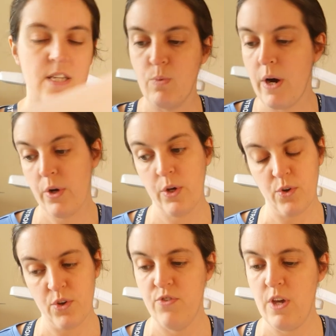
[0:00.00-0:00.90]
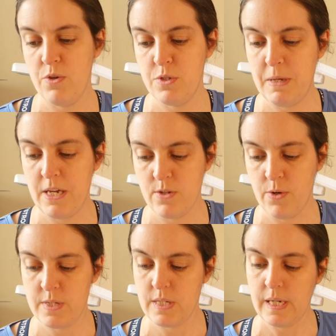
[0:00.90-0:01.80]
where I got confused, because I
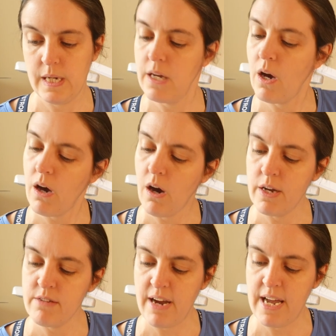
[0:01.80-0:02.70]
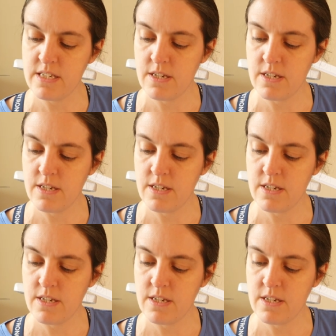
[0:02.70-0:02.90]
was like, I read